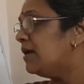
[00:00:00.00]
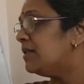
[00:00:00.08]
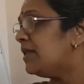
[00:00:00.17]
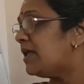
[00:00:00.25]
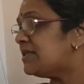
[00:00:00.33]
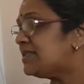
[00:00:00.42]

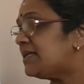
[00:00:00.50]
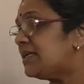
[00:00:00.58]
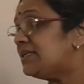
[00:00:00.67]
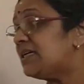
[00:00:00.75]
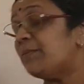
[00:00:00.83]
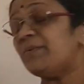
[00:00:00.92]
there are
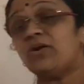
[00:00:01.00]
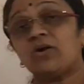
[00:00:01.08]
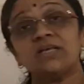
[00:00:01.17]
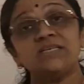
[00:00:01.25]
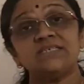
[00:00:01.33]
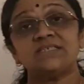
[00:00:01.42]
certain
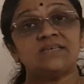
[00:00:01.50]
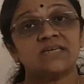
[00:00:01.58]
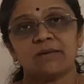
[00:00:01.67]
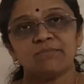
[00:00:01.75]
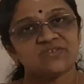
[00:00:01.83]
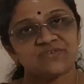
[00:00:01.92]
terminologies in
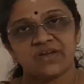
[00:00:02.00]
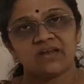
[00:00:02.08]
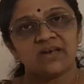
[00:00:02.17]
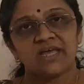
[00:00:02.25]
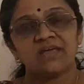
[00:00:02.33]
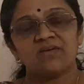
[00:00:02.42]

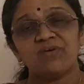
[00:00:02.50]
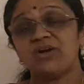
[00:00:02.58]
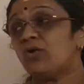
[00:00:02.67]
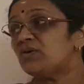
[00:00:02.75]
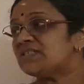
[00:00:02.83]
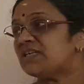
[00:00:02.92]
chemistry. Like we
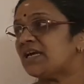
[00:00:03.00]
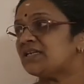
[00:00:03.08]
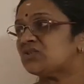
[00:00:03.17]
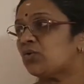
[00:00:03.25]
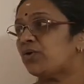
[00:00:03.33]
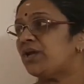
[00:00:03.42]
don't
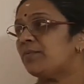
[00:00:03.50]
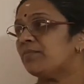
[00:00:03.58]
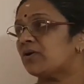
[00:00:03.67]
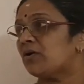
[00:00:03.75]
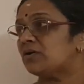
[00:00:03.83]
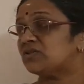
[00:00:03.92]
say
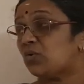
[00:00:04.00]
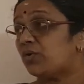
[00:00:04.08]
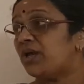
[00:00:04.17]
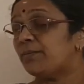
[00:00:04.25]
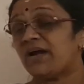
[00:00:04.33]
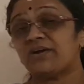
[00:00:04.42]
sodium
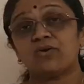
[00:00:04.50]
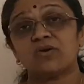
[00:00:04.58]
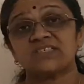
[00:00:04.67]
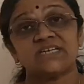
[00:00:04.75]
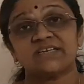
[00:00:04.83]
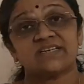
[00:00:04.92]

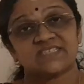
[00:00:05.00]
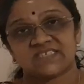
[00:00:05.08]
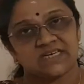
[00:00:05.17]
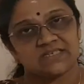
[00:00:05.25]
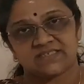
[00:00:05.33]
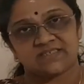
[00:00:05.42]
hydroxide
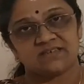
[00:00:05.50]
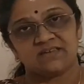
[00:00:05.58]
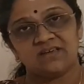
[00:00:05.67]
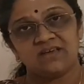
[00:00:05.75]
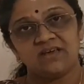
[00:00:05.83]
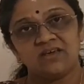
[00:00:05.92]

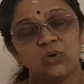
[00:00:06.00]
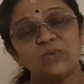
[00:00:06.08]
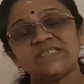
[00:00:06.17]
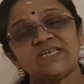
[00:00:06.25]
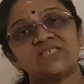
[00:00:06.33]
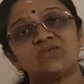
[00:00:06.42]
crystals. You
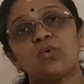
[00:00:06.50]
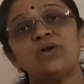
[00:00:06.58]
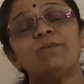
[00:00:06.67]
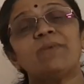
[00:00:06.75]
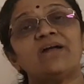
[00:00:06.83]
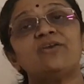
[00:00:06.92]
will say
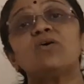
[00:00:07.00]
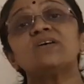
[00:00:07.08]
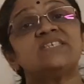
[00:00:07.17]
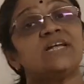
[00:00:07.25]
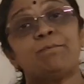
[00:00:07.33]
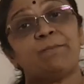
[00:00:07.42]
sodium
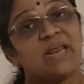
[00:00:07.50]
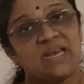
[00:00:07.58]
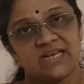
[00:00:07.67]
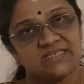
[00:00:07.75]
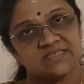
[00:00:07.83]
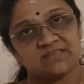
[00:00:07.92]
hydroxide
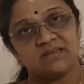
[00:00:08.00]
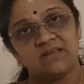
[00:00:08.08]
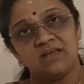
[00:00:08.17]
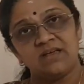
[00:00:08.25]
pellets,